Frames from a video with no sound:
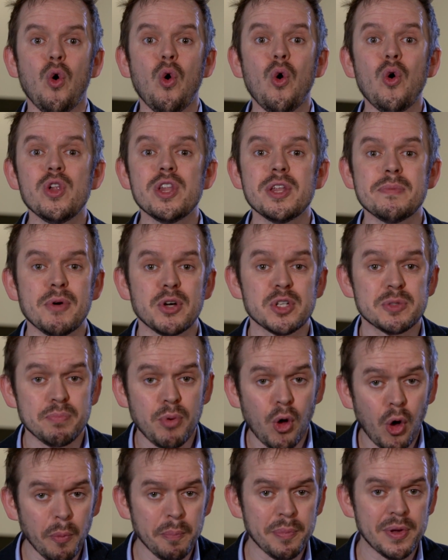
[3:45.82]
all the most
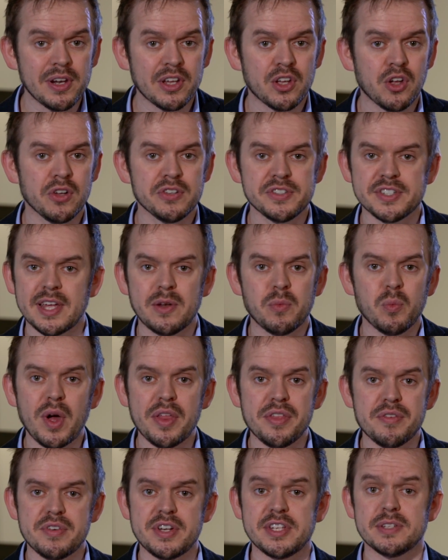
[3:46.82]
popular content,
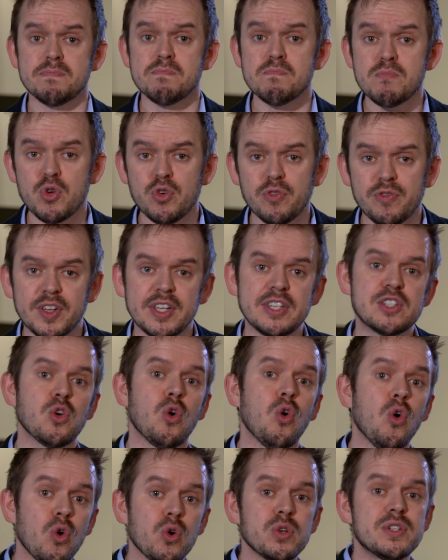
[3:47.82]
whether it's movies
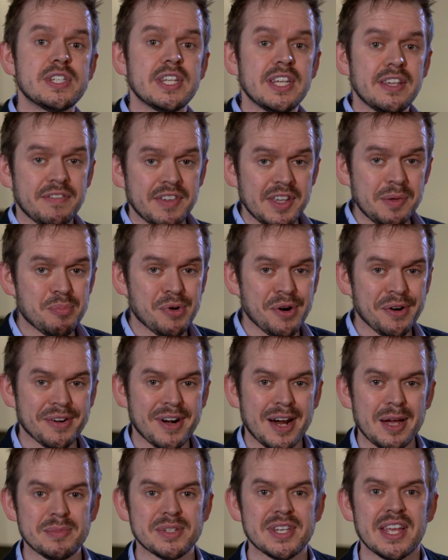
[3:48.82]
or TV
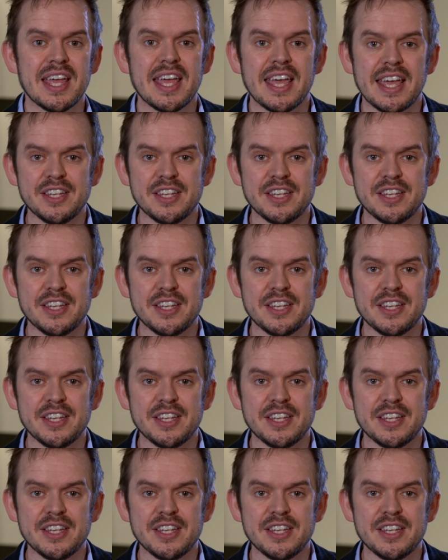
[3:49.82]
programs,